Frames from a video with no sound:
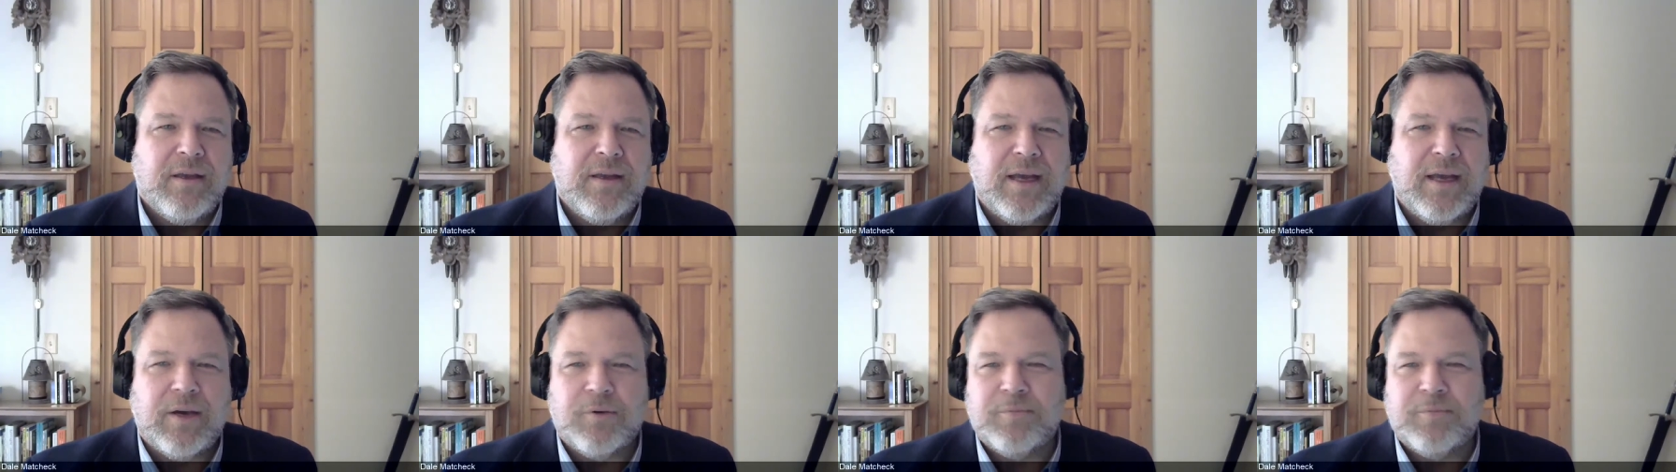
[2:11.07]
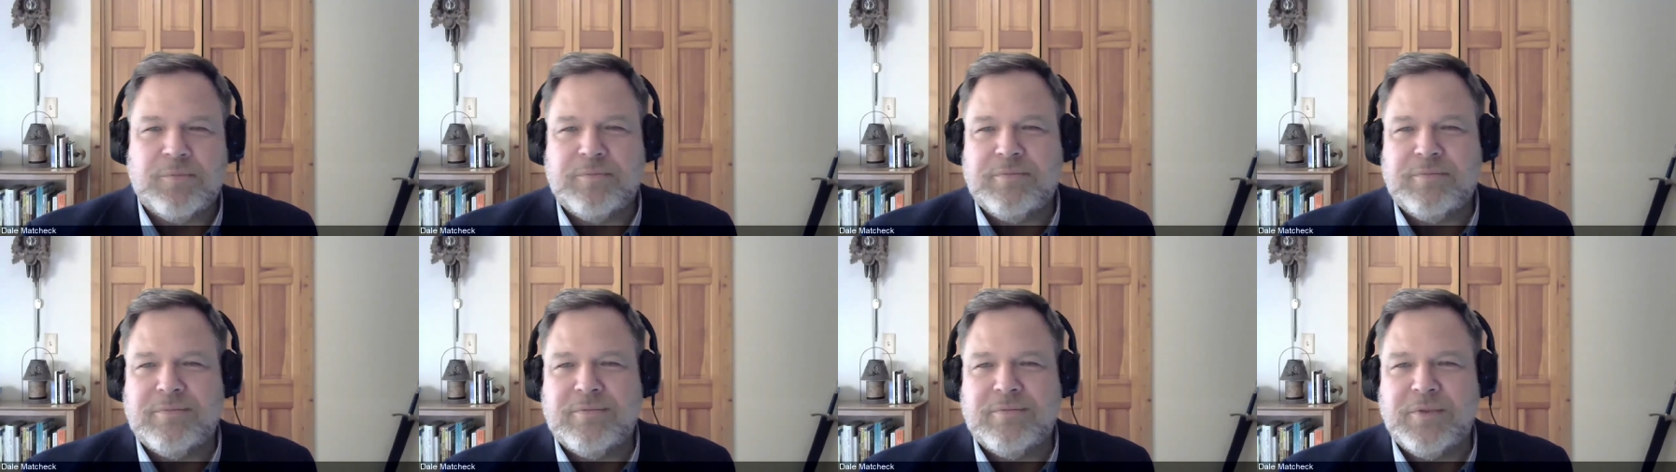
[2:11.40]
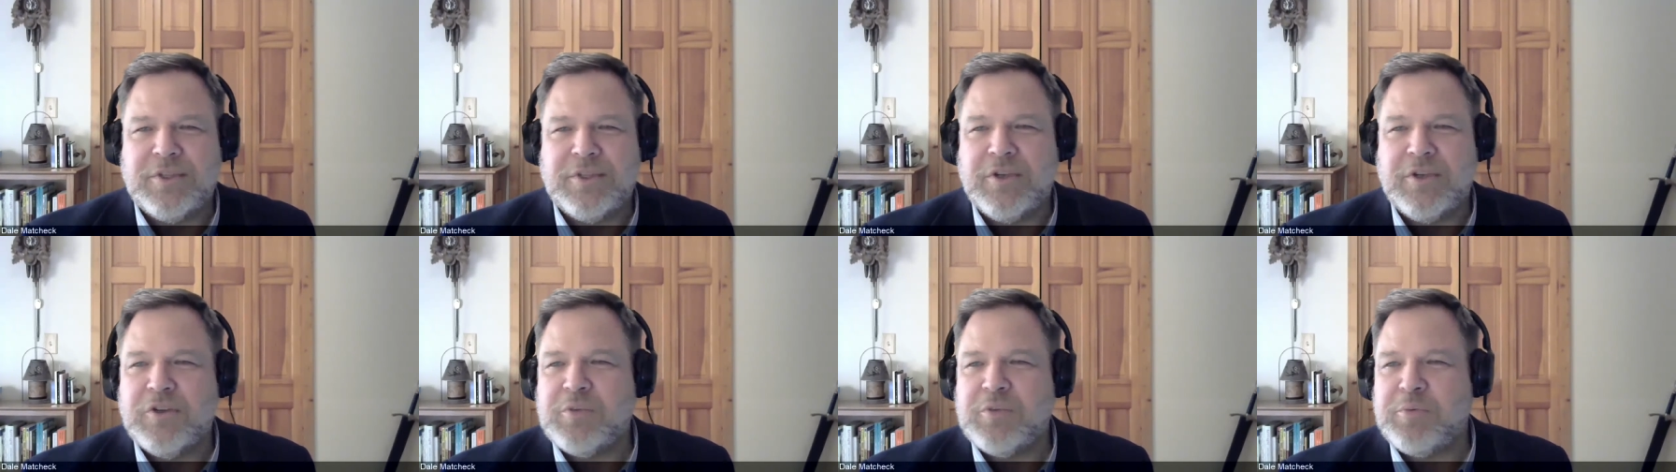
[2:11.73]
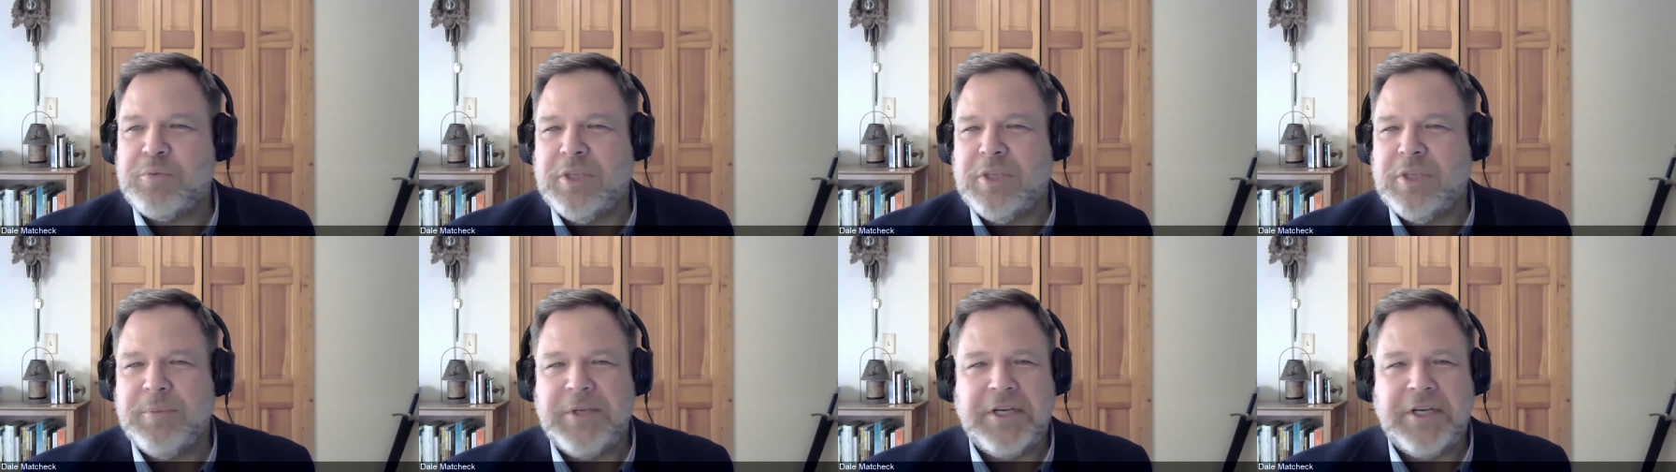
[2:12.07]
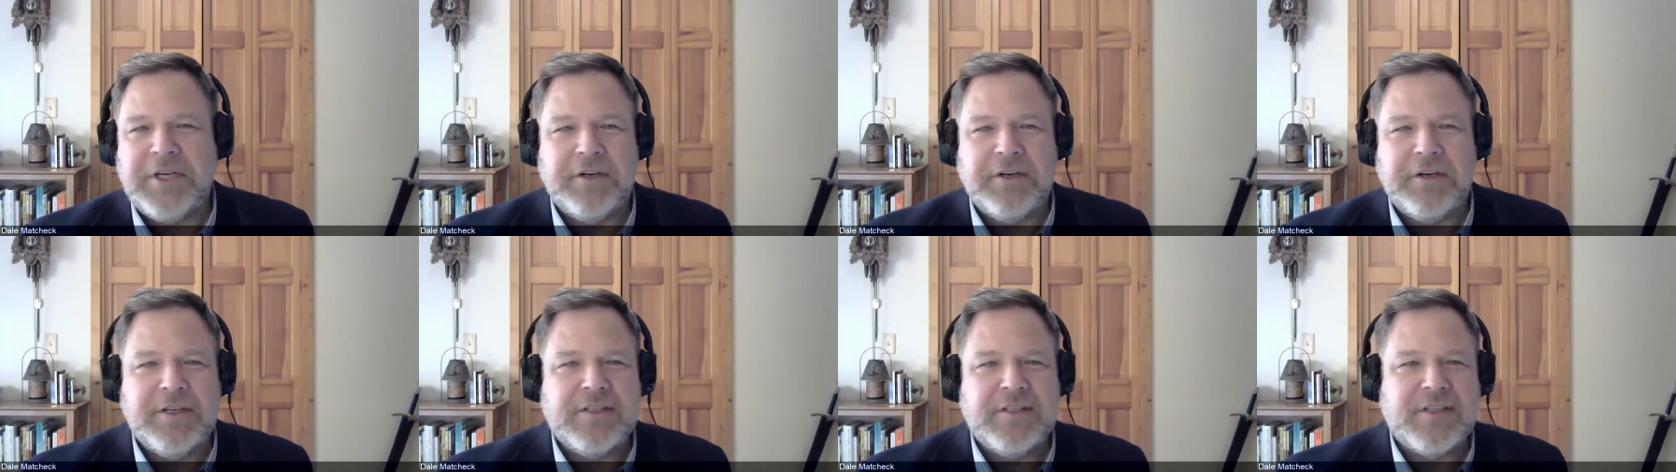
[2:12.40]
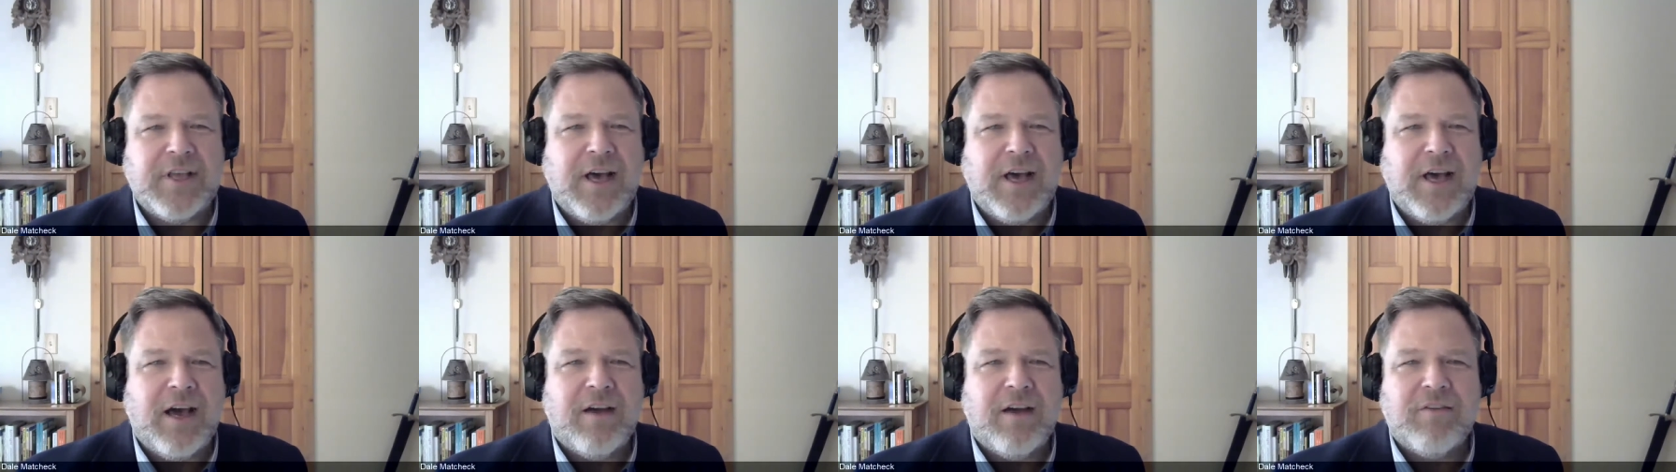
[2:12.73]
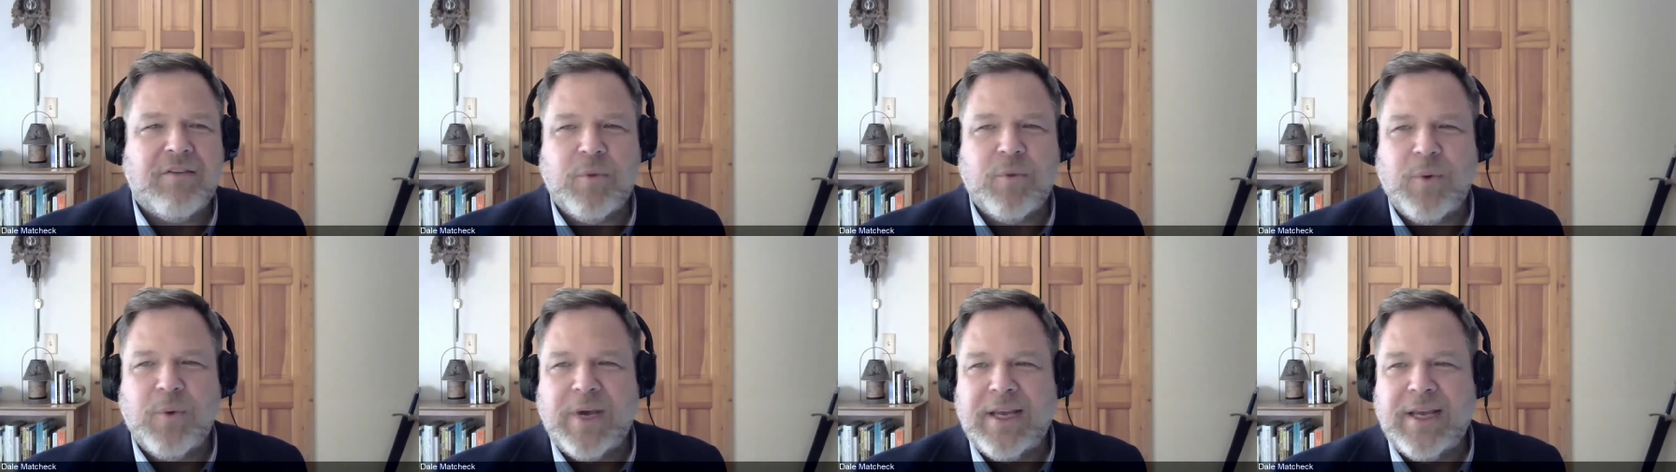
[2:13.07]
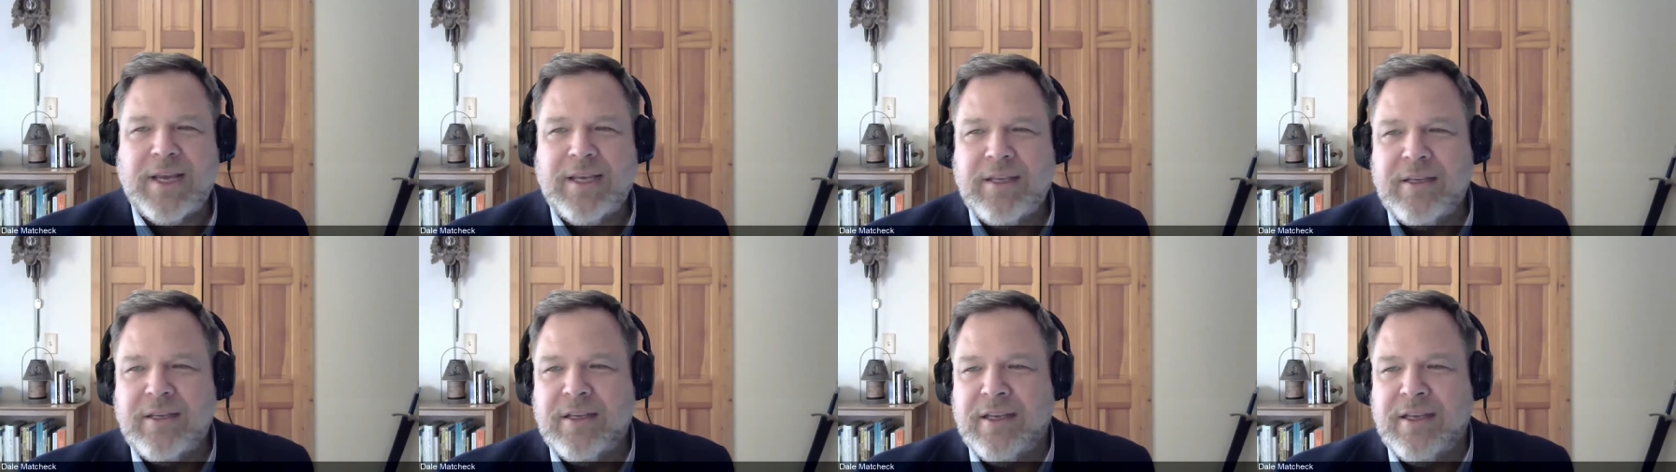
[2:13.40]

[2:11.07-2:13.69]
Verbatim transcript: Now, with those preliminaries out of the way,